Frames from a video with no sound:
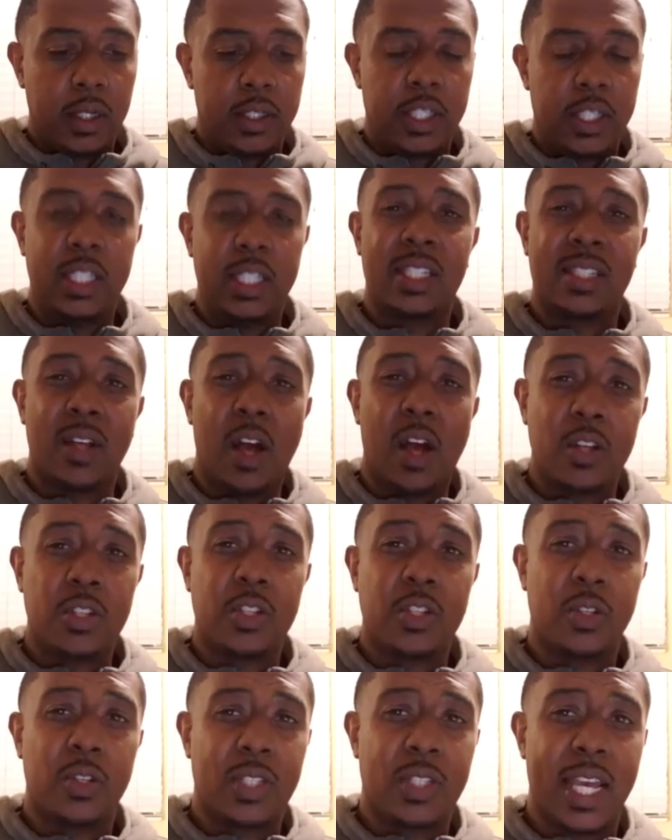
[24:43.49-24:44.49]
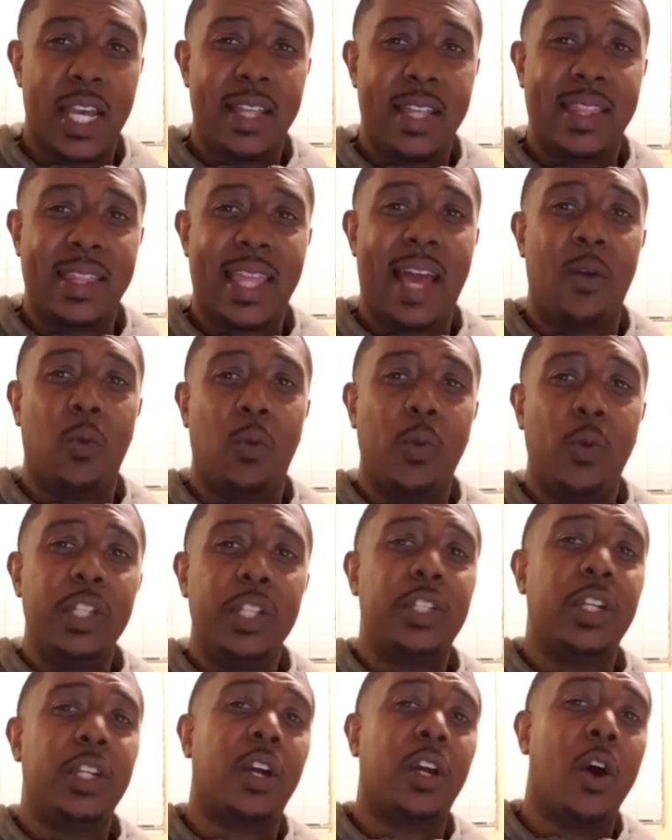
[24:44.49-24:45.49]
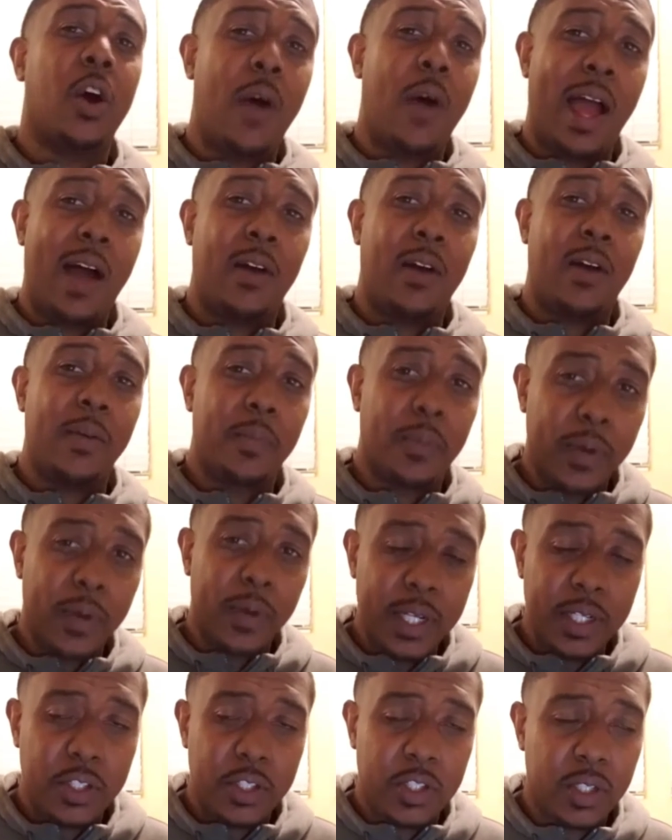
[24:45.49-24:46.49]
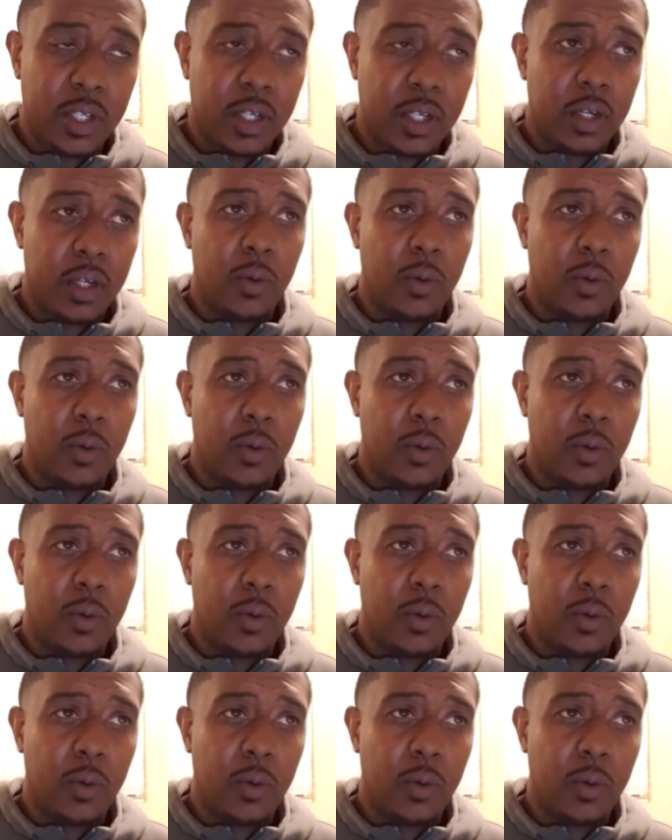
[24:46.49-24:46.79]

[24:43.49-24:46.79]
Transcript: Jesus also said that we should go out and preach